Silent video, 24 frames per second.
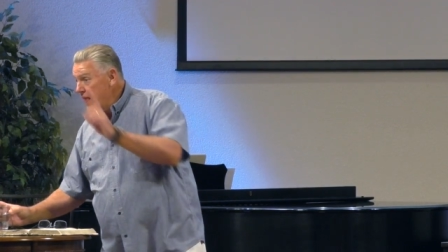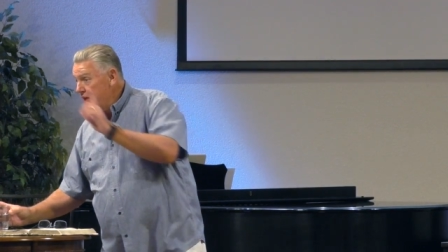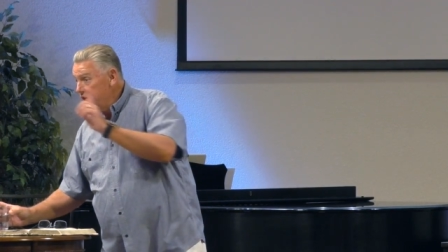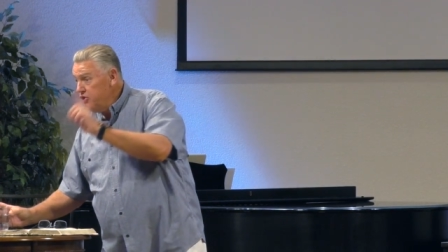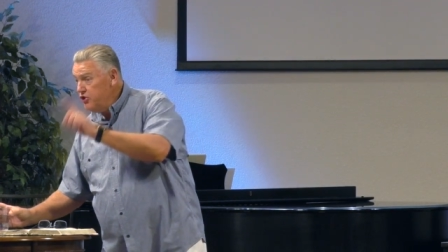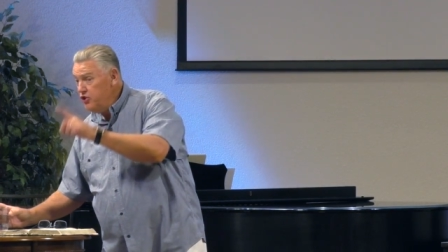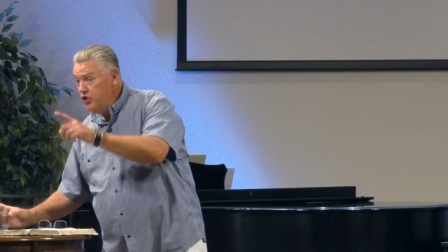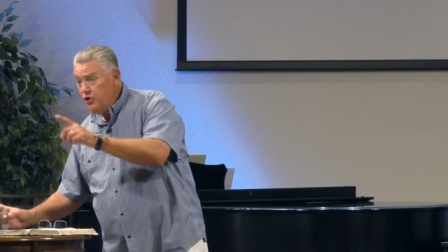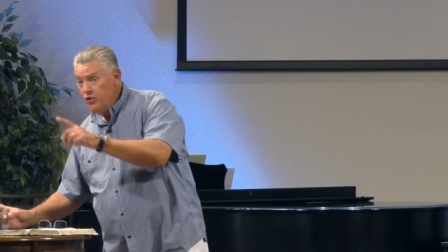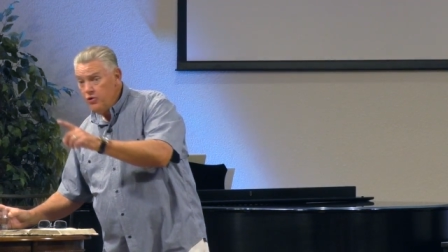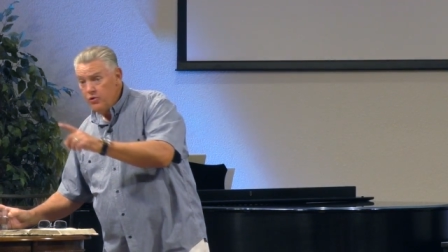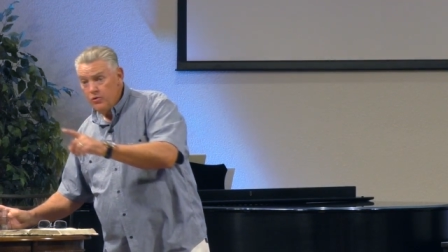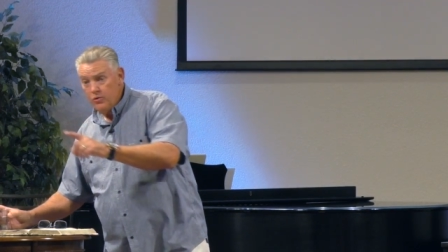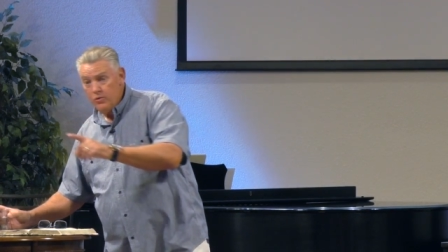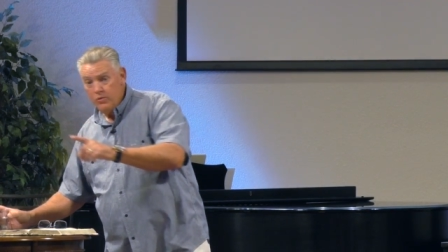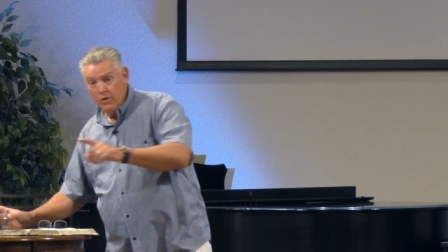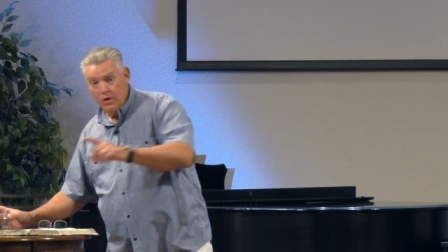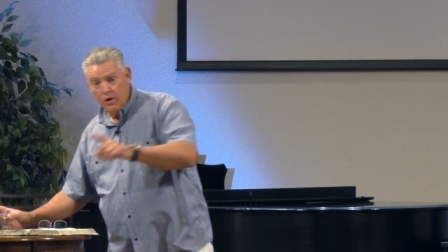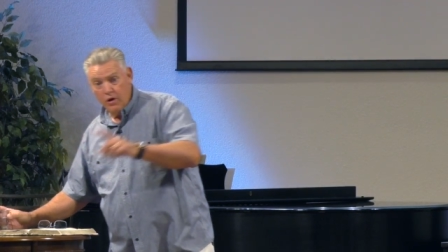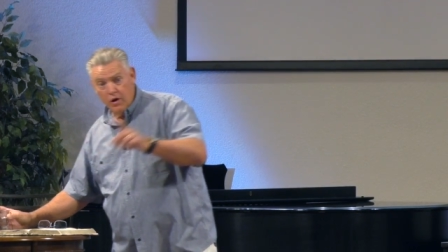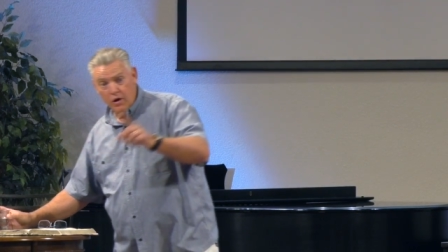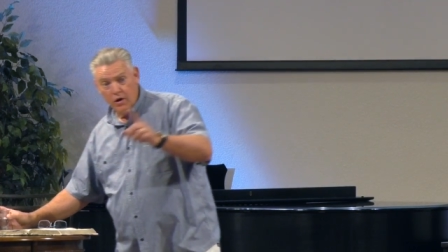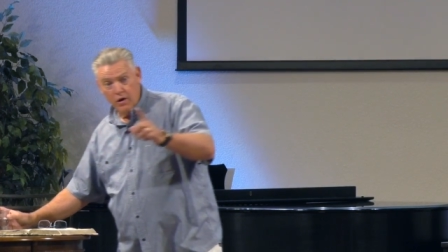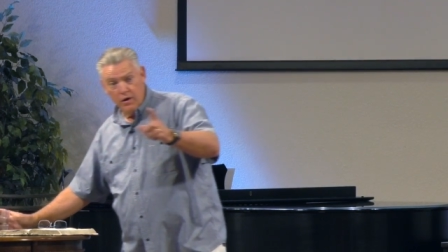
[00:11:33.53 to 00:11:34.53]
You
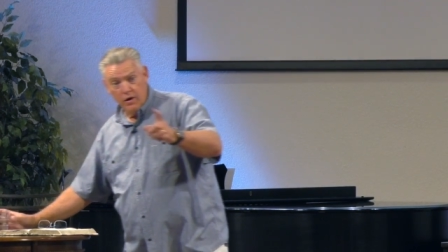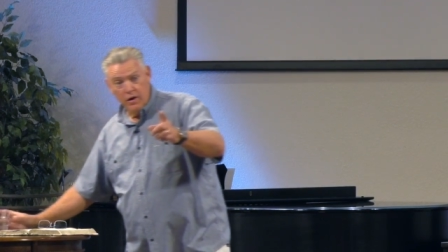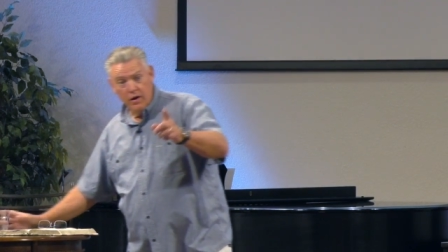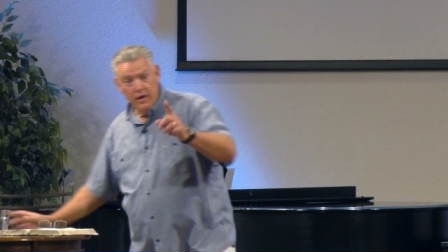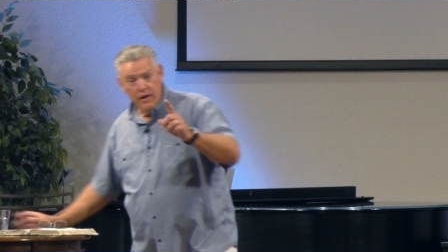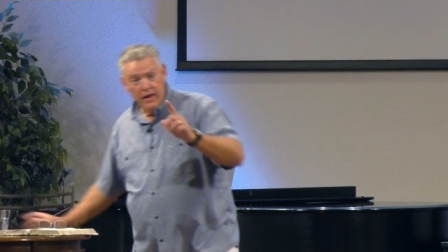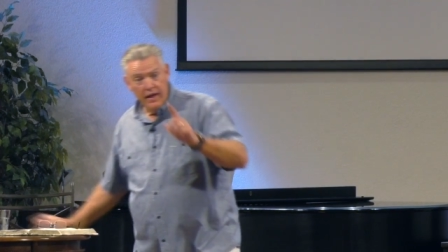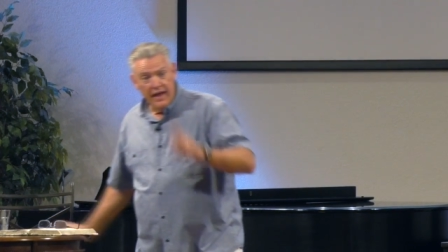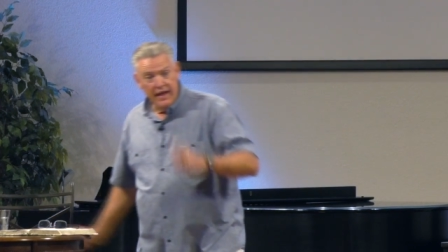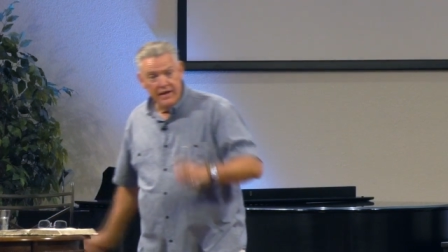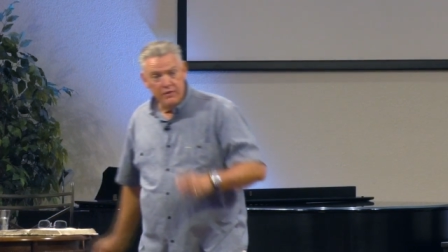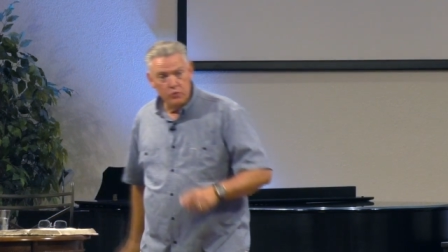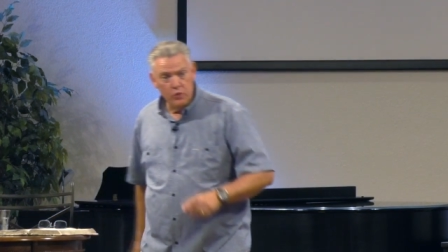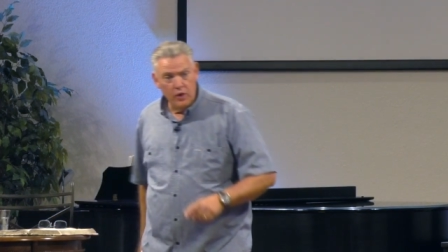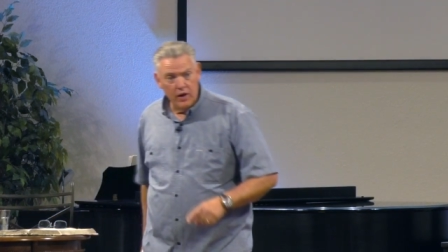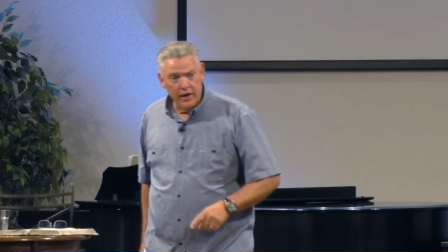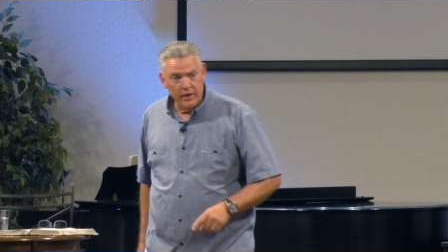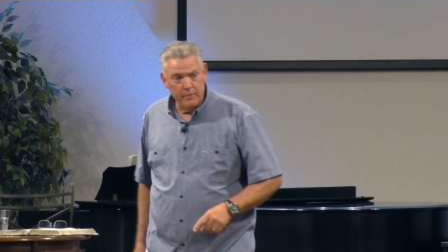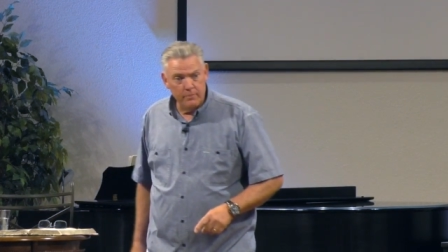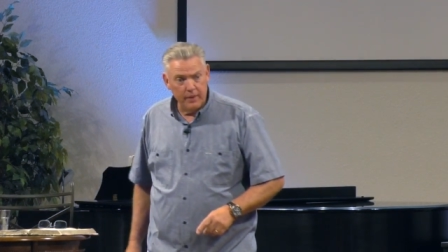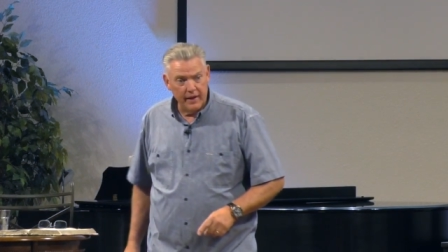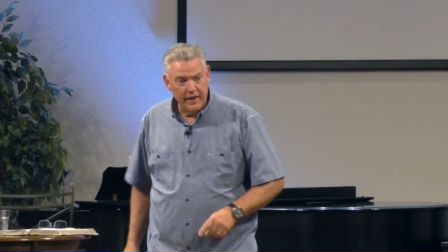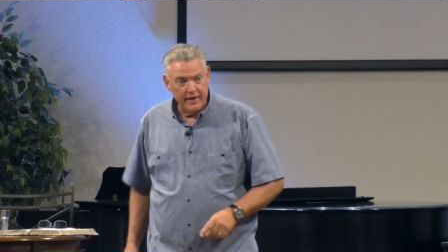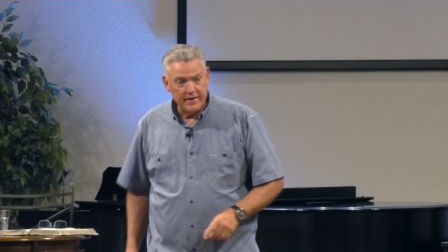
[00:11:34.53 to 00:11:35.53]
are a
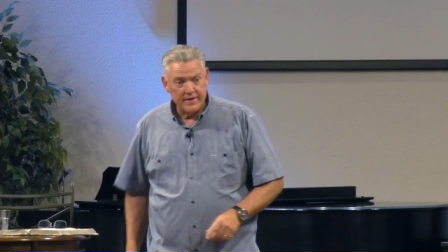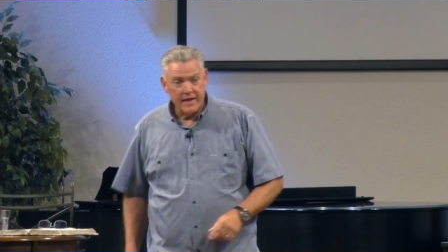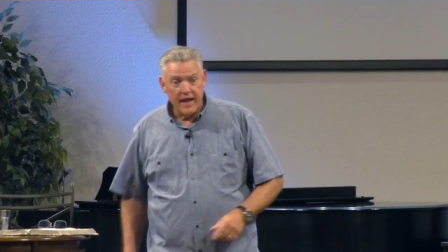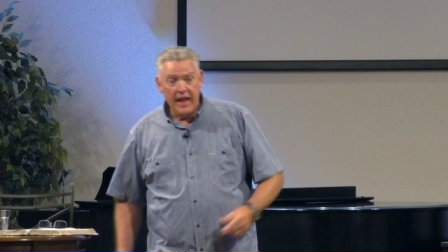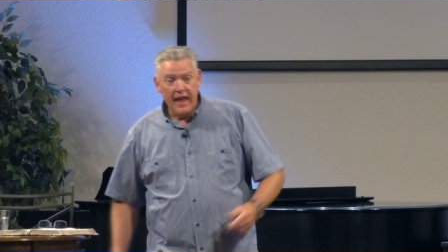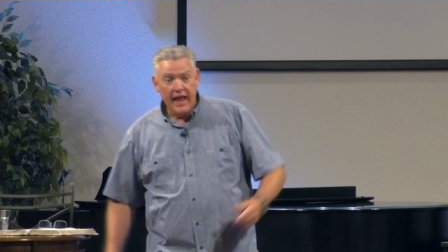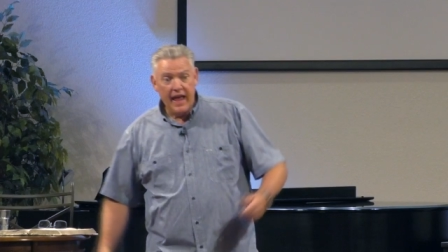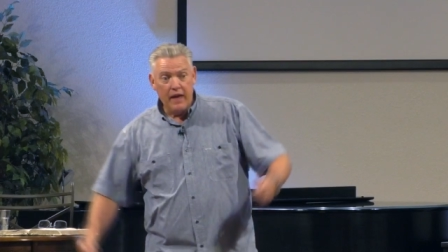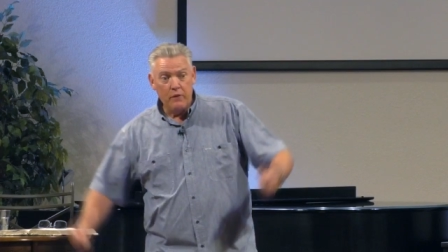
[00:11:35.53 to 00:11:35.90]
dwelling place.